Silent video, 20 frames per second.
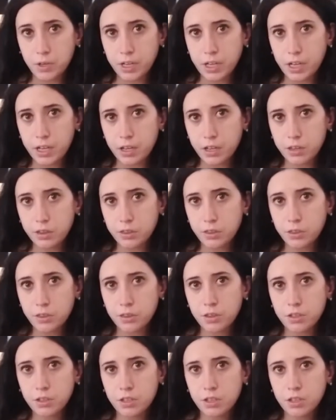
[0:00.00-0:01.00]

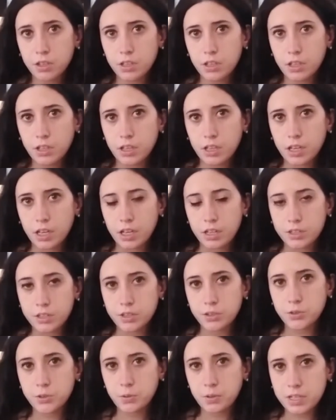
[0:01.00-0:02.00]
8th at
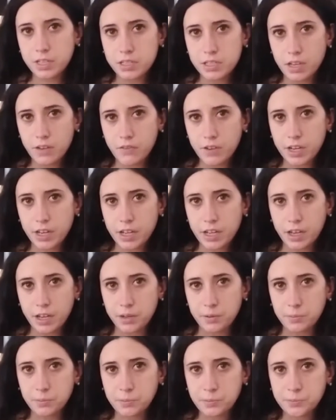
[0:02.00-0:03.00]
2:27
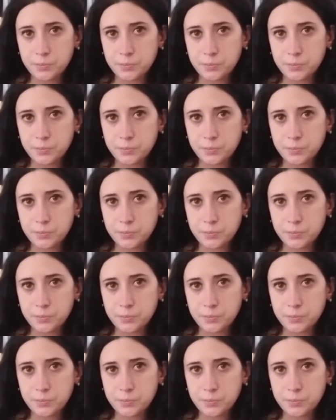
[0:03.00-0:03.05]
a.m.